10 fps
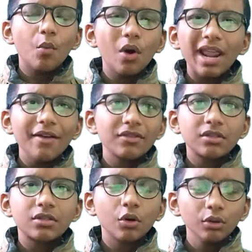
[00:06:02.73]
what I've
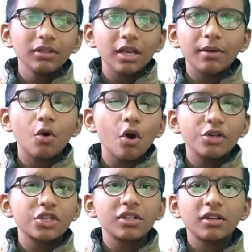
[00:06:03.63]
told you, a
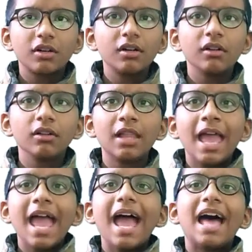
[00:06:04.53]
Gaussian kernel.
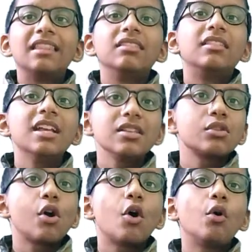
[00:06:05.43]
And
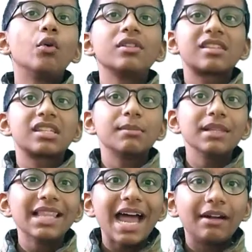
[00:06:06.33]
this whole
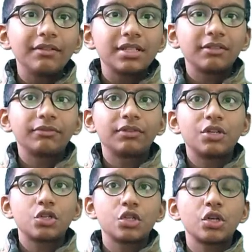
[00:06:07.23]
similarity
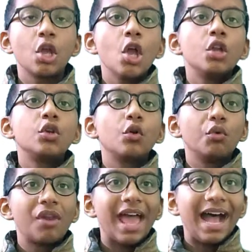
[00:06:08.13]
function
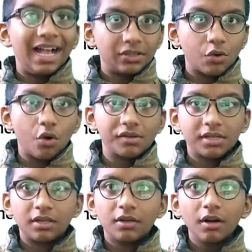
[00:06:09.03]
known as
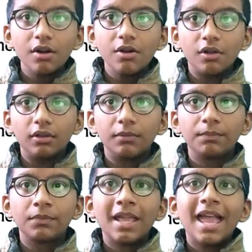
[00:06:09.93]
Gaussian kernel.
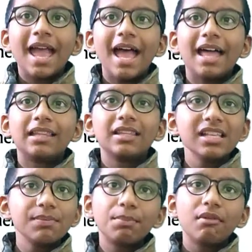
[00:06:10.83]
And
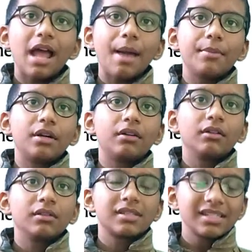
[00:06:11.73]
this
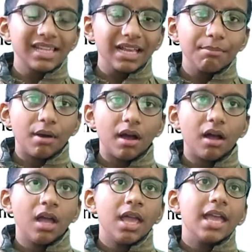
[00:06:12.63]
parameter
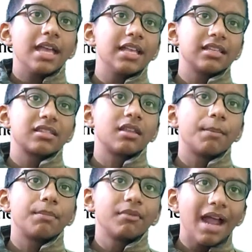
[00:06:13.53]
sigma is
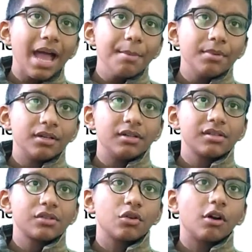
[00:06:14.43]
the
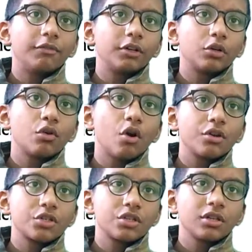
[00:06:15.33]
parameters of a
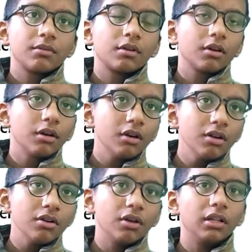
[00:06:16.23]
Gaussian
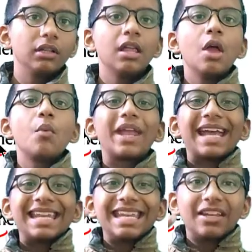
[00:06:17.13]
kernel. We
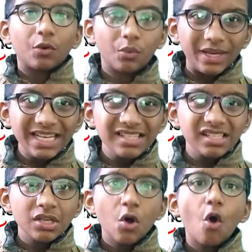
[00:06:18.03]
can
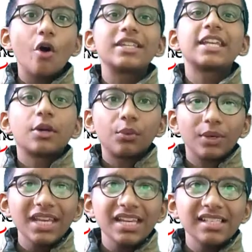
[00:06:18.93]
increase or
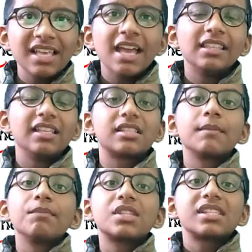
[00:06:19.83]
decrease
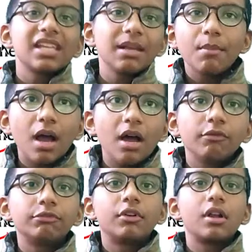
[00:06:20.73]
this sigma
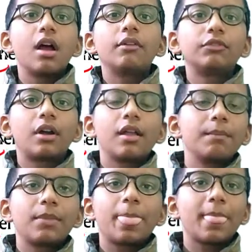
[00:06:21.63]
for
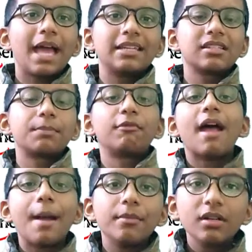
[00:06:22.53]
that is the
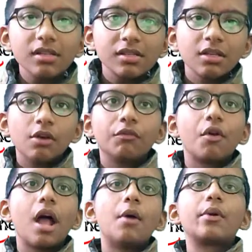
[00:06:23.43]
parameters
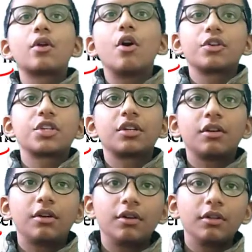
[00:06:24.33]
for our Gaussian
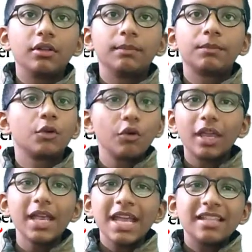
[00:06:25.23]
kernel.
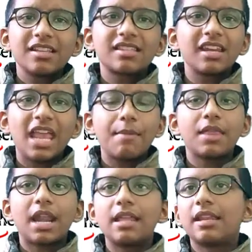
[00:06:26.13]
Okay, this is the name
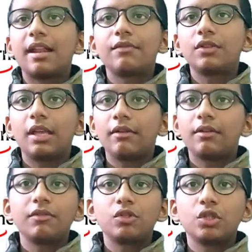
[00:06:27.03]
that I have to give
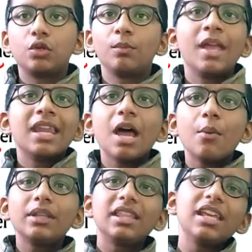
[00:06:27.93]
to you. Now
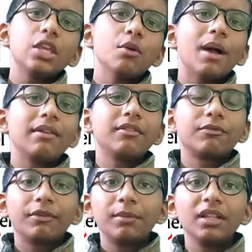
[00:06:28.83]
I think you might be
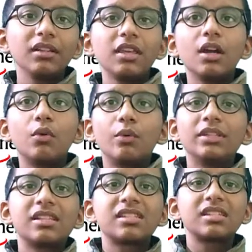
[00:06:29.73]
familiar with
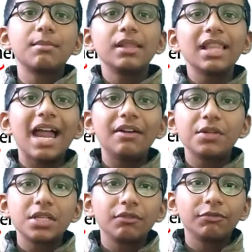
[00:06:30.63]
the
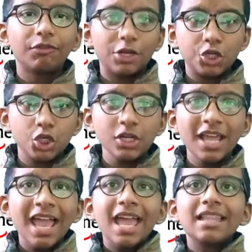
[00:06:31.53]
similarity function
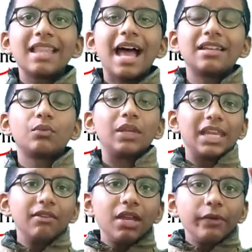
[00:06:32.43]
that we
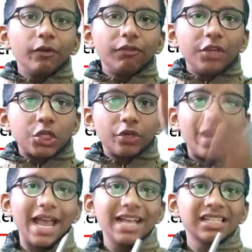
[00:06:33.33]
give input feature
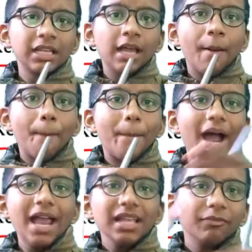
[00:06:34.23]
x
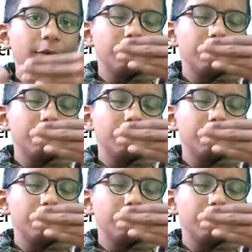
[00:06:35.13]
by